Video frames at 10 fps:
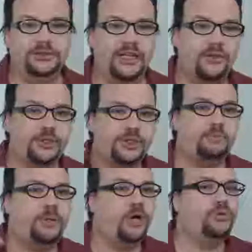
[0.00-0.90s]
Now, they're
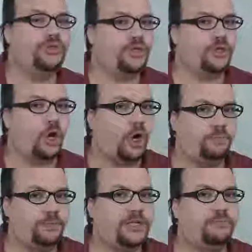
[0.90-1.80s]
supposed to
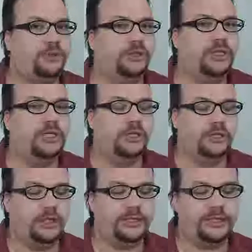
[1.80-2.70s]
call people
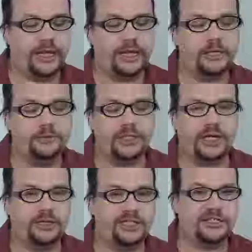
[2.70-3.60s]
and like, hey, we
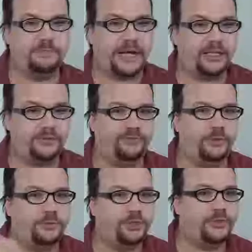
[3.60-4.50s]
got this ballot
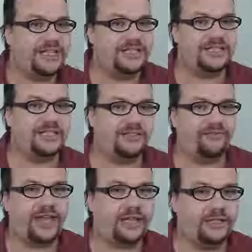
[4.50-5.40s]
from you. Is this
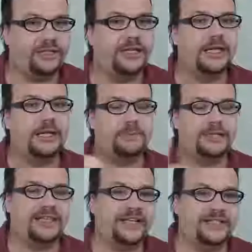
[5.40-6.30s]
valid?
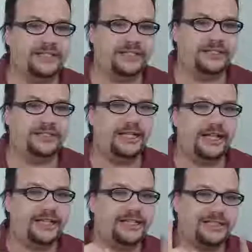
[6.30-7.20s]
But they didn't.
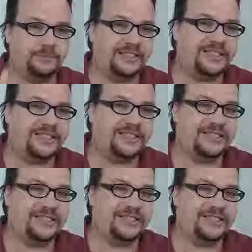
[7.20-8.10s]
And they
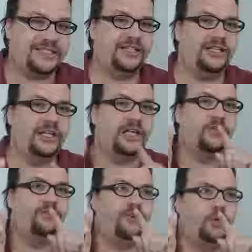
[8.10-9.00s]
specifically did it
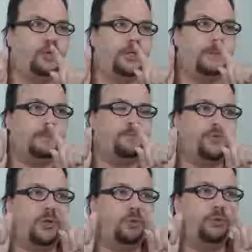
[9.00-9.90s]
for
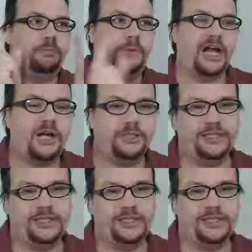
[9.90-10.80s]

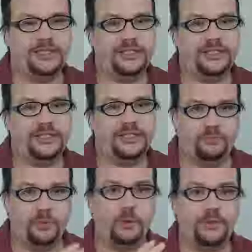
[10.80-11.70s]
Republican.
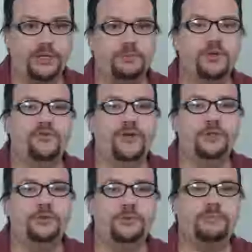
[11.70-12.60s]
For people who
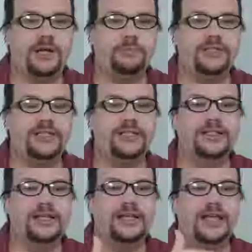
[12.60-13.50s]
voted
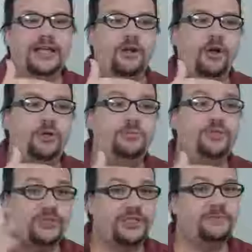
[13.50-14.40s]
Republican, it
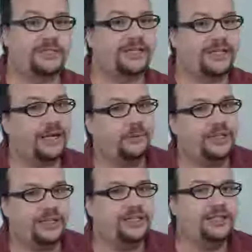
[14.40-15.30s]
almost seems like, and I
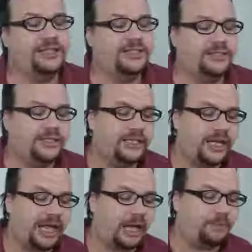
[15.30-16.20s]
really think this did
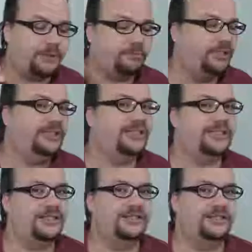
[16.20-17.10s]
happen, but
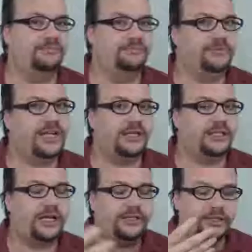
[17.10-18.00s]
this is
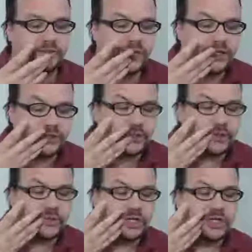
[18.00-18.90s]
not an
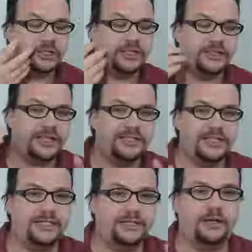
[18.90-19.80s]
accusation, that they
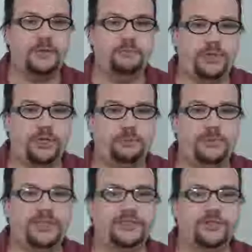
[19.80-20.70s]
did it on
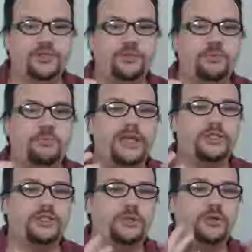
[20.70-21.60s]
purpose to make
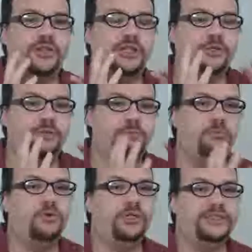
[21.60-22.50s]
sure that there was
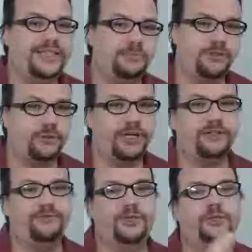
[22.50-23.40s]
more
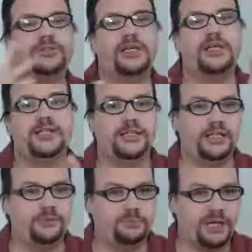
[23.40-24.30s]
Democratic votes
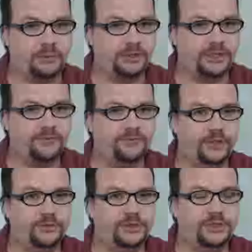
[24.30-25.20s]
than Republican
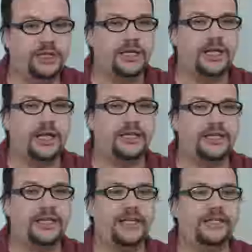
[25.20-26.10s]
votes. And
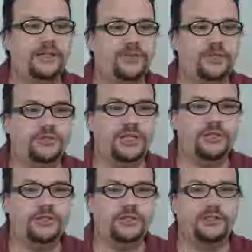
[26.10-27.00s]
then any of those they
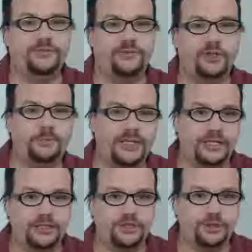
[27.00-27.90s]
couldn't confirm,
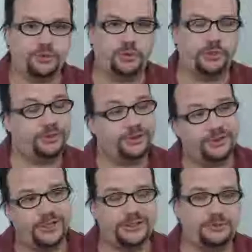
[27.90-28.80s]
they destroyed. Well,
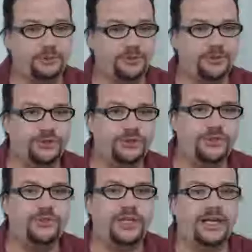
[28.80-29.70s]
you're not supposed to
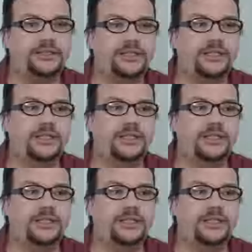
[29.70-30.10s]
do that.